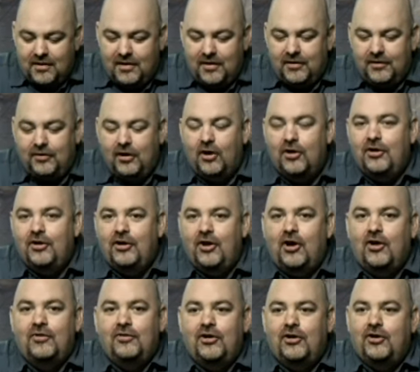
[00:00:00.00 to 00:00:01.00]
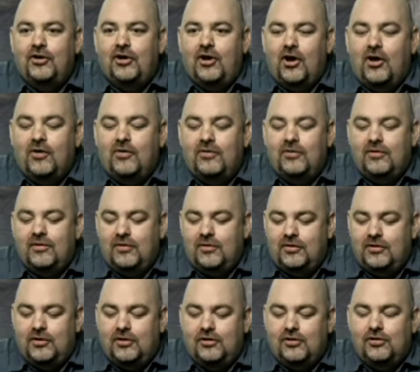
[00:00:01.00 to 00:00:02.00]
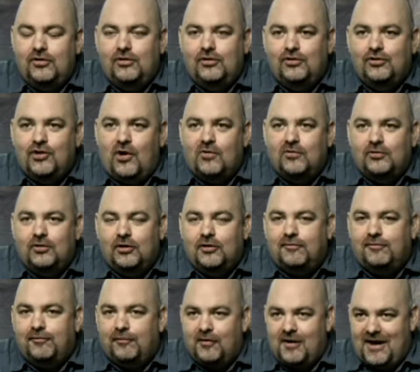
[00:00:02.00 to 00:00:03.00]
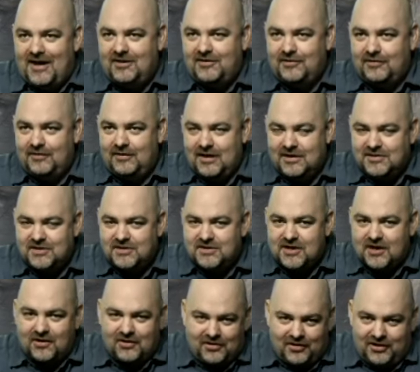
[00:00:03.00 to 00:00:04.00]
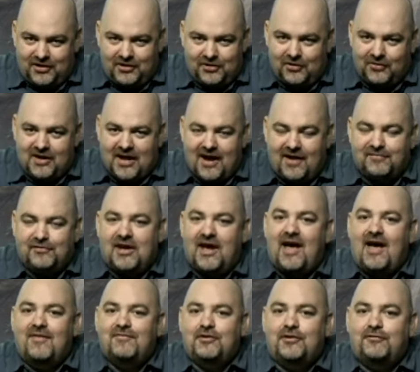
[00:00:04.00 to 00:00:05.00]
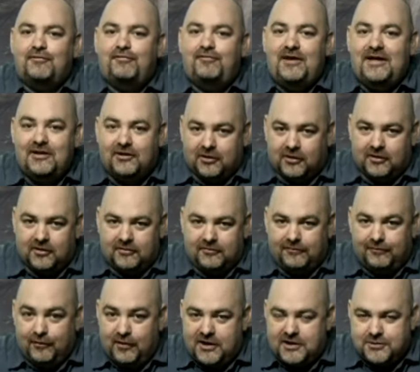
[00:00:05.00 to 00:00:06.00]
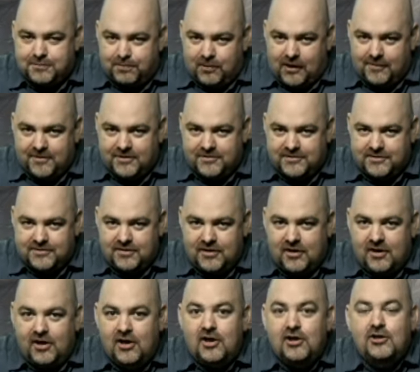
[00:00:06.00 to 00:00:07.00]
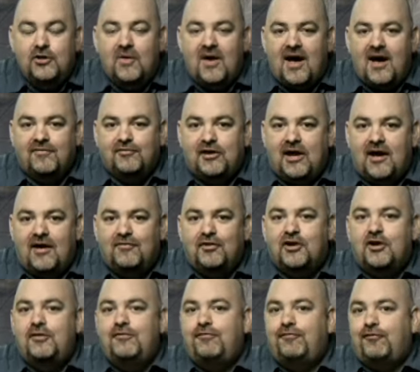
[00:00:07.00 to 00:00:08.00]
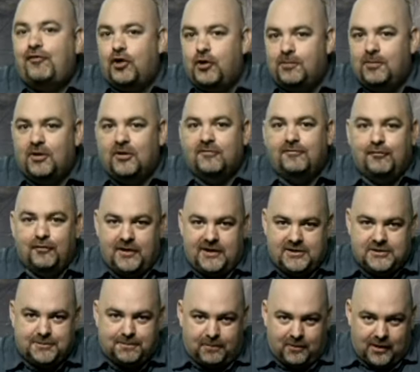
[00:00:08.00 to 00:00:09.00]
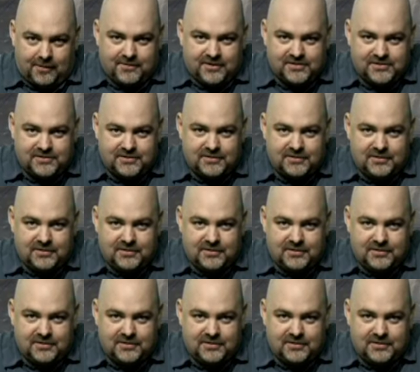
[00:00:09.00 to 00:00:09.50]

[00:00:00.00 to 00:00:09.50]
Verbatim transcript: No. You don't look for necessarily. You don't have to have a defeater for each premise. You have to have a confirmer for each premise.